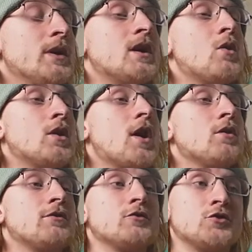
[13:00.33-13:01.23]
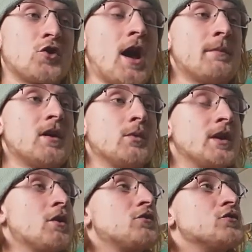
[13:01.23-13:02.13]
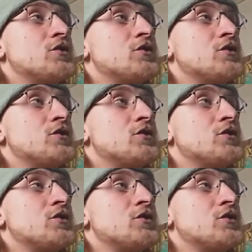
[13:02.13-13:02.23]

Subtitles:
don't go through trauma, we go through